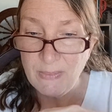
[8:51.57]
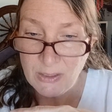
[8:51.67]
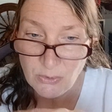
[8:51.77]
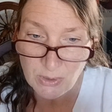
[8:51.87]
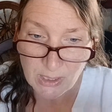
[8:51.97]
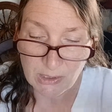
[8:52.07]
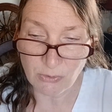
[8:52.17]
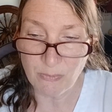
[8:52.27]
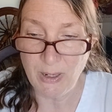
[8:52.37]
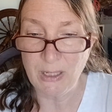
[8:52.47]
and then you knit
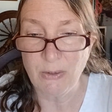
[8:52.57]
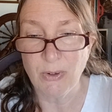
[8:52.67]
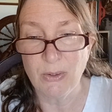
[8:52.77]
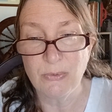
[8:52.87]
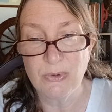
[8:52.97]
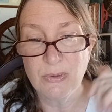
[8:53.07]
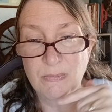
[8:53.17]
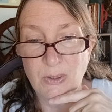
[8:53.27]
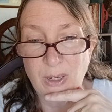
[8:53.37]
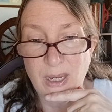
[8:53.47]
the remaining rows,
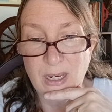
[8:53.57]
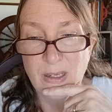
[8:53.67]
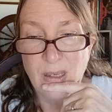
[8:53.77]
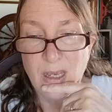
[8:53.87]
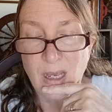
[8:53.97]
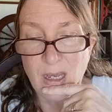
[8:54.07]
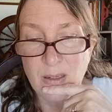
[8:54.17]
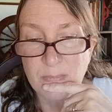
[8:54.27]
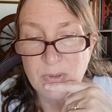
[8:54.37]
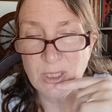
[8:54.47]
okay?
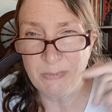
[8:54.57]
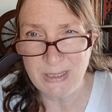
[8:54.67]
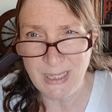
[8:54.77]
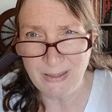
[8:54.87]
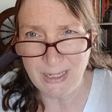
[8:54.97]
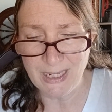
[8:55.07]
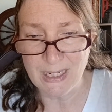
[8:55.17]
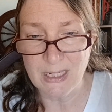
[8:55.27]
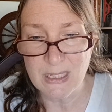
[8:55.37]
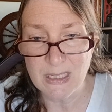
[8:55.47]
Um, so let me say that
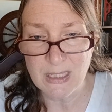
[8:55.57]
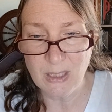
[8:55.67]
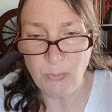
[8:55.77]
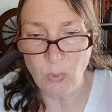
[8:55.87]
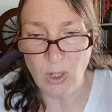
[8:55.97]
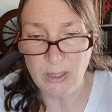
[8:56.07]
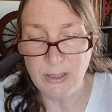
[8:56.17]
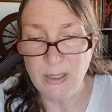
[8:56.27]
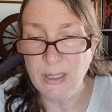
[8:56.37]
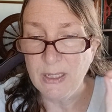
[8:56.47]
again. Slip
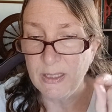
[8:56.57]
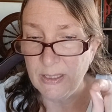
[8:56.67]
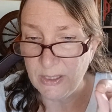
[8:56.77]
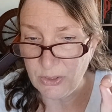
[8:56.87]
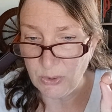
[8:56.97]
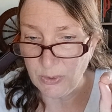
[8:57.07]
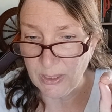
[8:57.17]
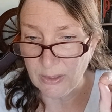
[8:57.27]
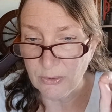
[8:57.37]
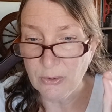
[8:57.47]
one, knit two
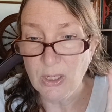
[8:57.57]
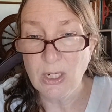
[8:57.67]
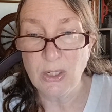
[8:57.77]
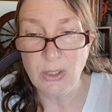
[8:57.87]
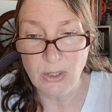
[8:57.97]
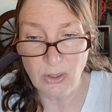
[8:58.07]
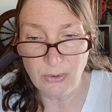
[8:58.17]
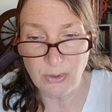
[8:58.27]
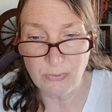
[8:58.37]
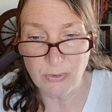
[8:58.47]
together,
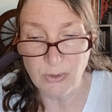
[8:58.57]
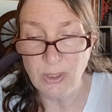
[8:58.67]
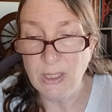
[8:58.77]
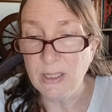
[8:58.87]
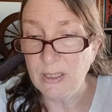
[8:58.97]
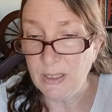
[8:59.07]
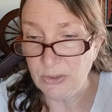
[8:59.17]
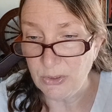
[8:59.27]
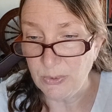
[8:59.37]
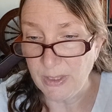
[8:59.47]
yarn over,
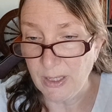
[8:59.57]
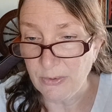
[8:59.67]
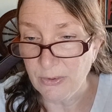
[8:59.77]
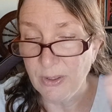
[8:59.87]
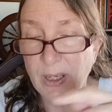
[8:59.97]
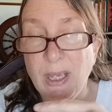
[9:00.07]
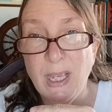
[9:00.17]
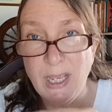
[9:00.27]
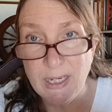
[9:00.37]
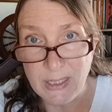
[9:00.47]
knit two together,
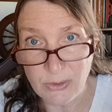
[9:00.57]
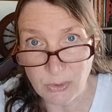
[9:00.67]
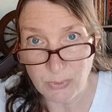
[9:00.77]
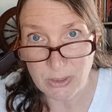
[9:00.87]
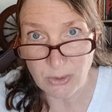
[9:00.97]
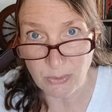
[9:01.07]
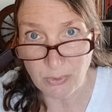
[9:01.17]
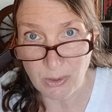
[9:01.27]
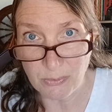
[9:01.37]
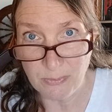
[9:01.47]
and knit the rest of the
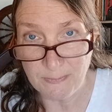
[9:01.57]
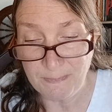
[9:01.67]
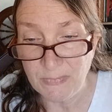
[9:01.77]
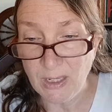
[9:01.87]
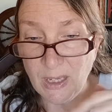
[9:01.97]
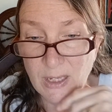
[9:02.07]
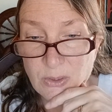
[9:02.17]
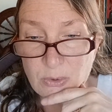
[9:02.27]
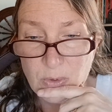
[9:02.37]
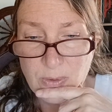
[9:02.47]
row.
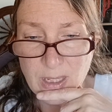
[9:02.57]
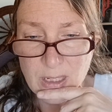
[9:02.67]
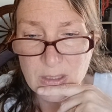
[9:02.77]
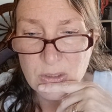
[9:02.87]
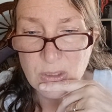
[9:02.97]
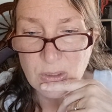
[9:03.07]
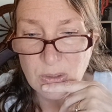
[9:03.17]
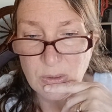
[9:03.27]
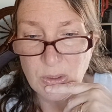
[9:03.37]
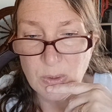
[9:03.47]
And you do that
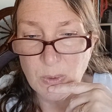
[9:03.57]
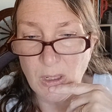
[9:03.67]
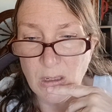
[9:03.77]
until you